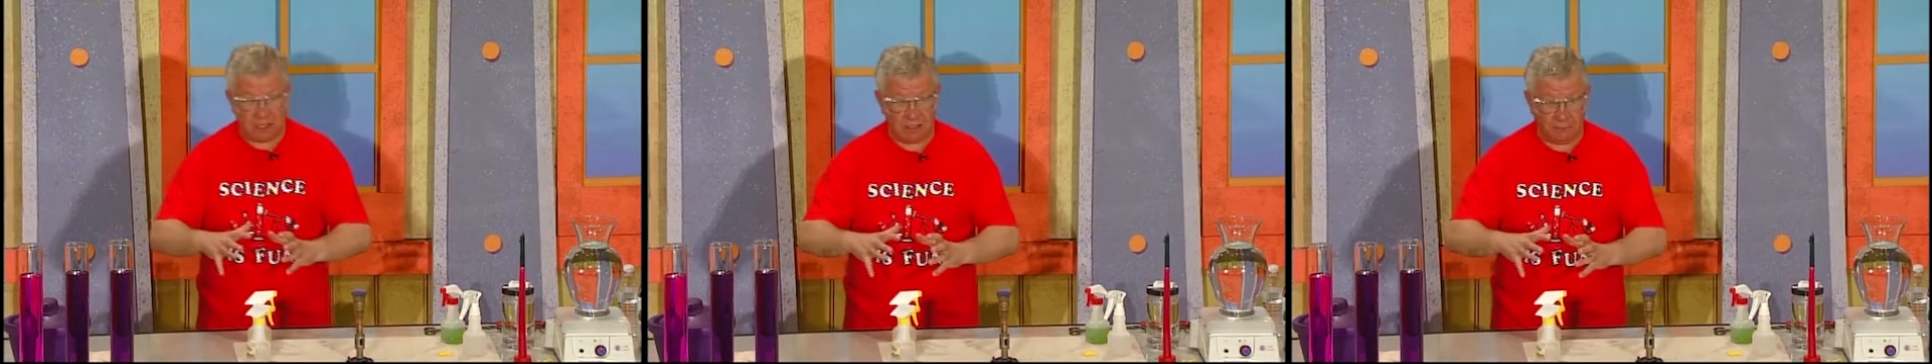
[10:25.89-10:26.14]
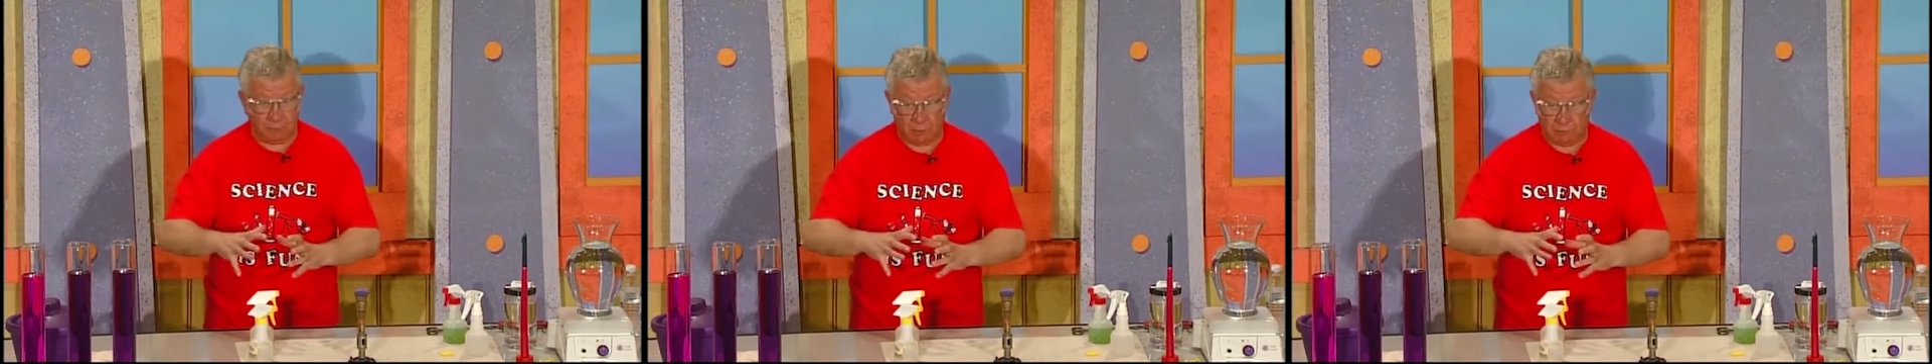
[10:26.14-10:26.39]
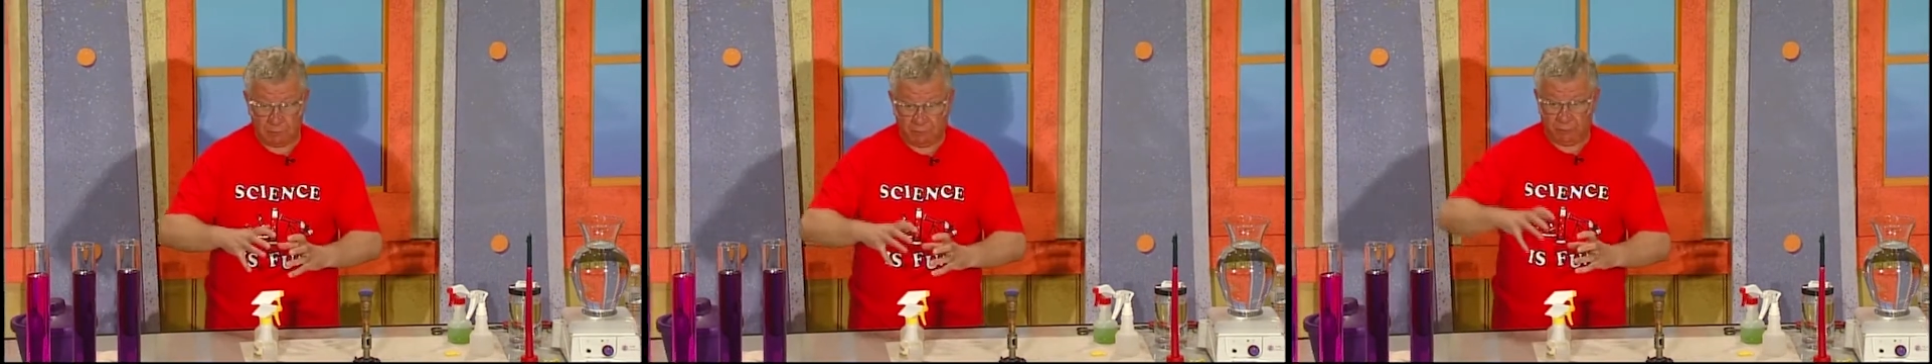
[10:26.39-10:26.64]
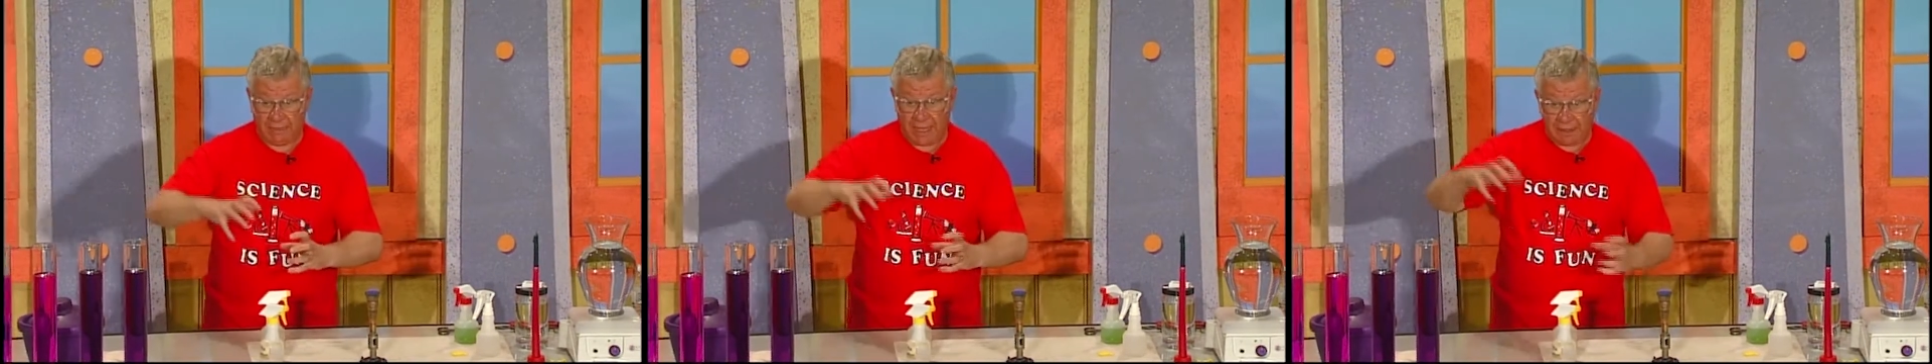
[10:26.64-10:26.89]
in the form of
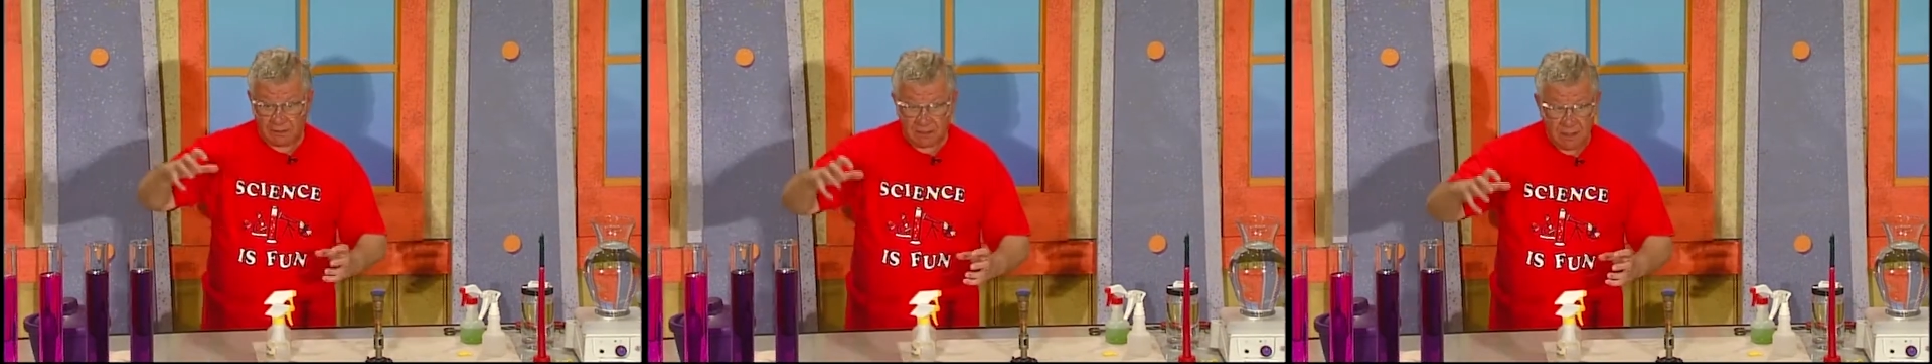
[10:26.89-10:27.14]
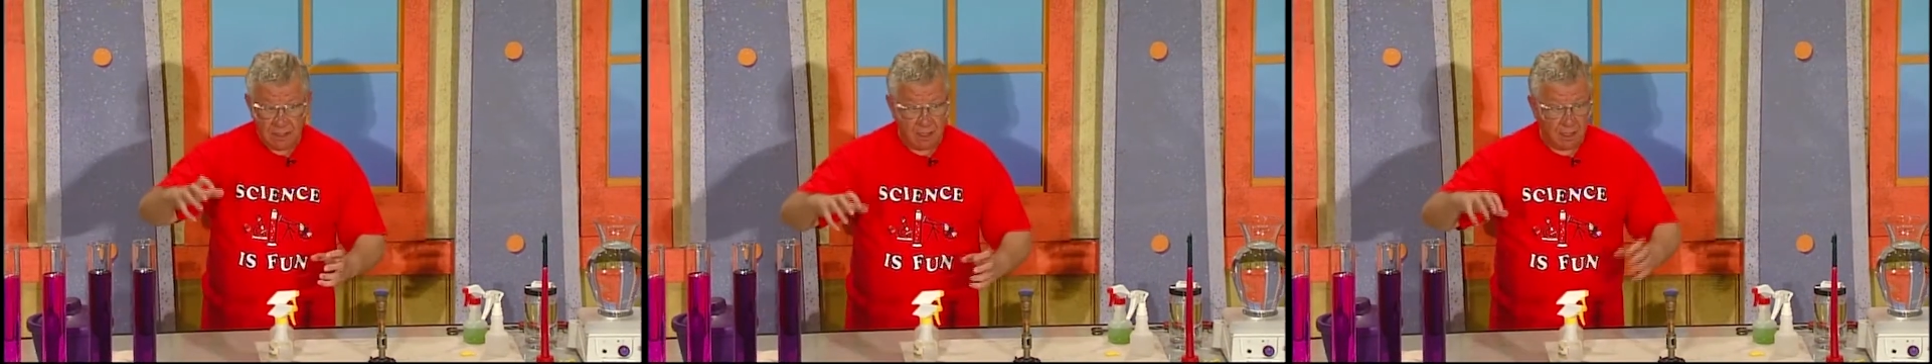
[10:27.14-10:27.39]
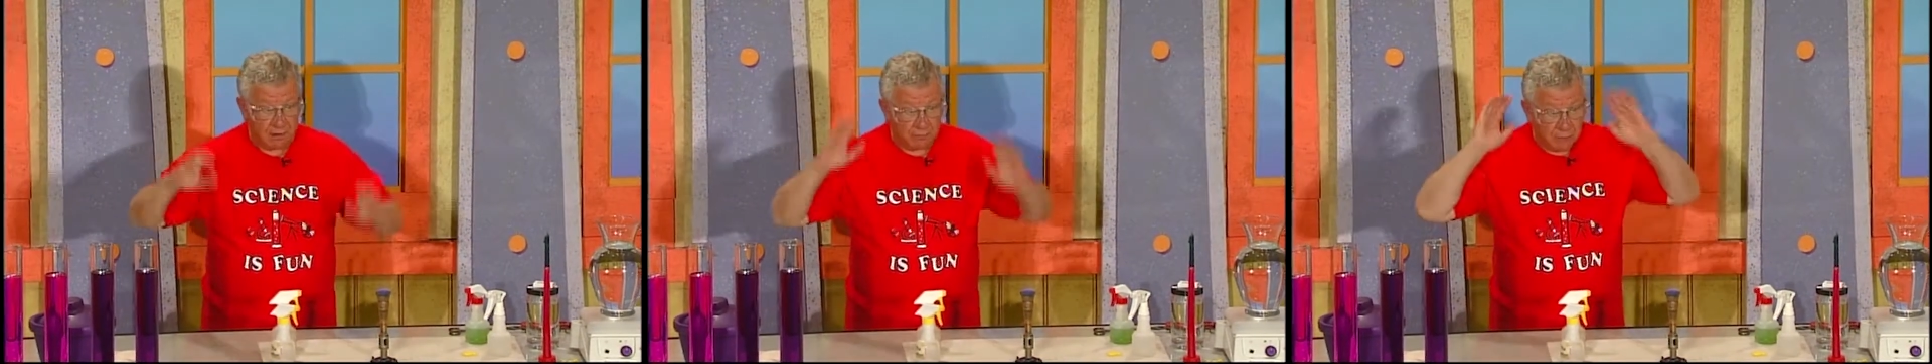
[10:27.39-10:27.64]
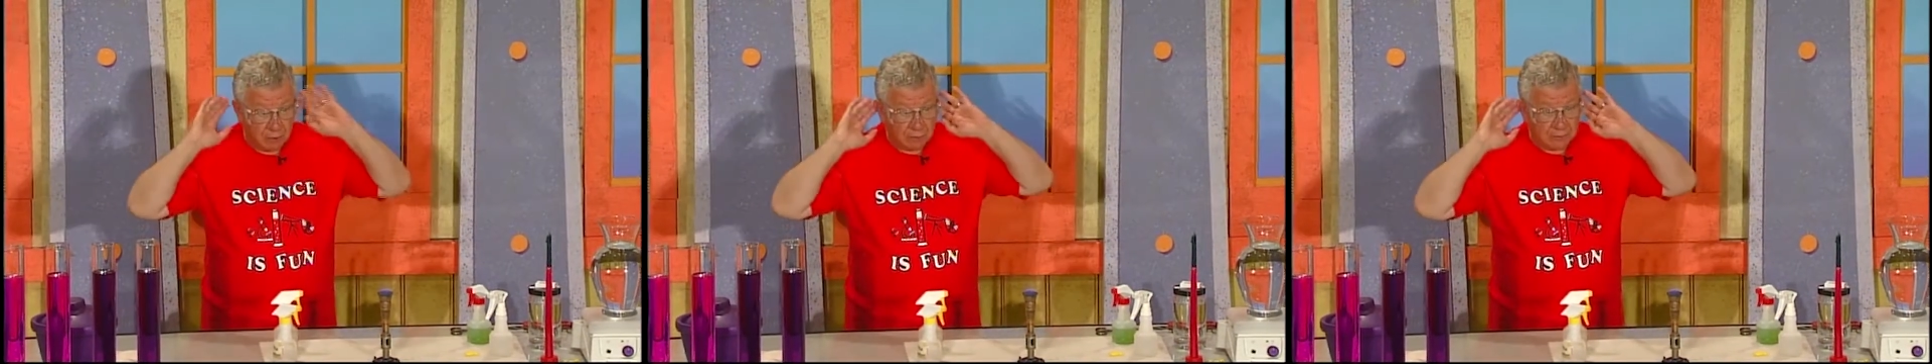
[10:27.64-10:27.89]
light, in the
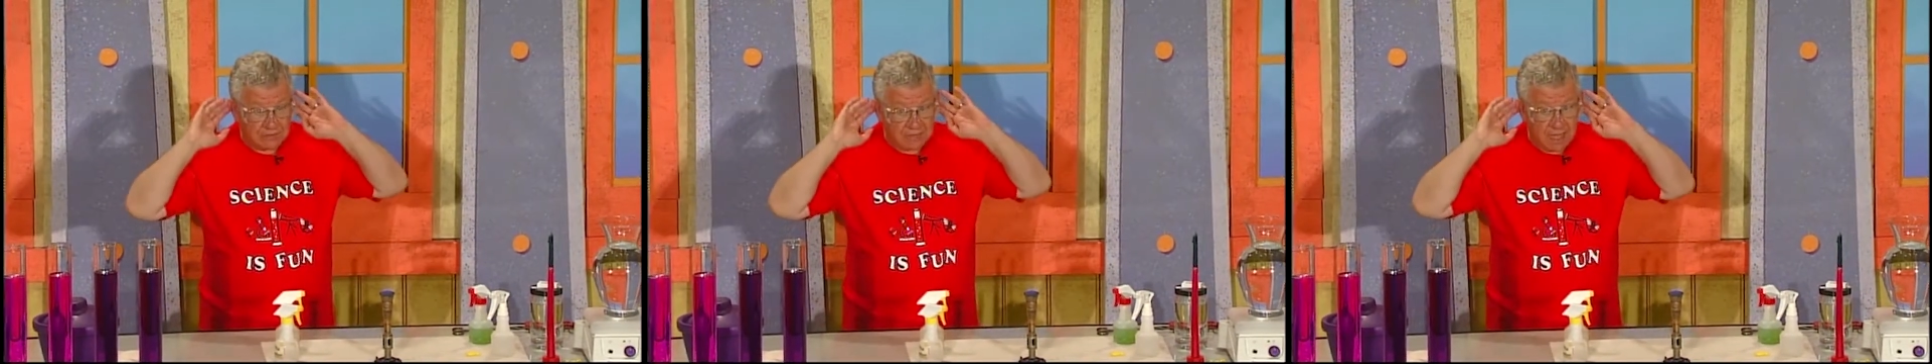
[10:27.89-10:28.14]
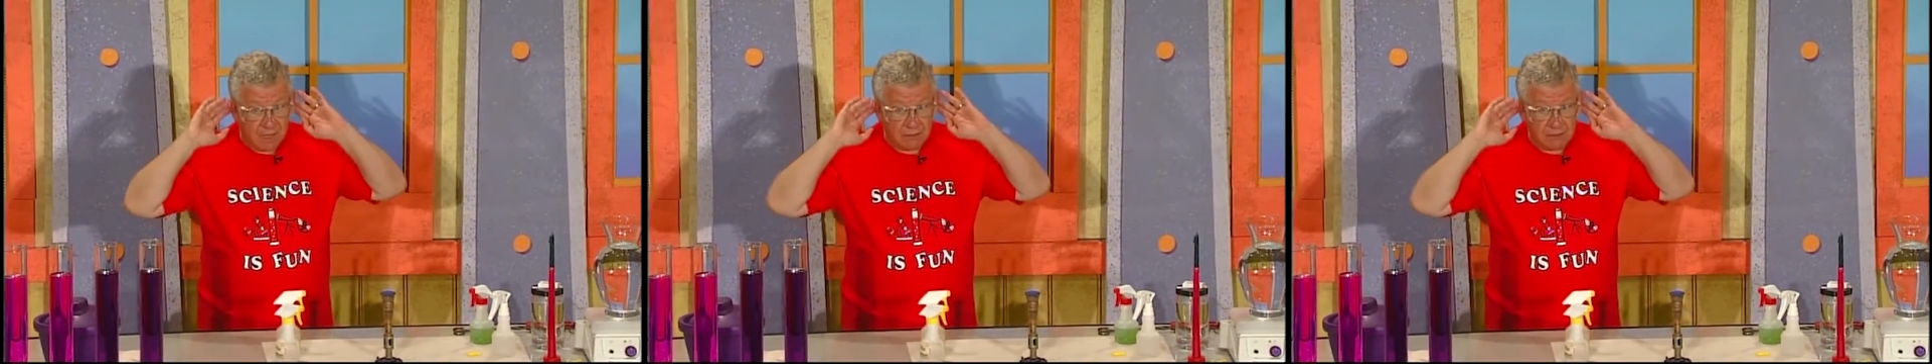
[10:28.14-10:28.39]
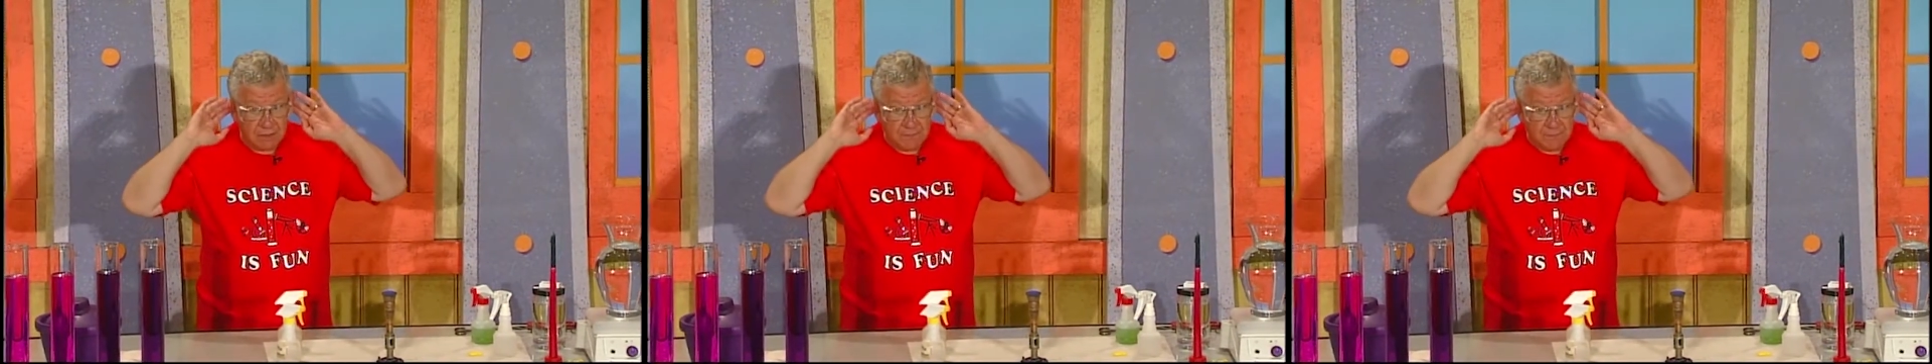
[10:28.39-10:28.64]
form of sound,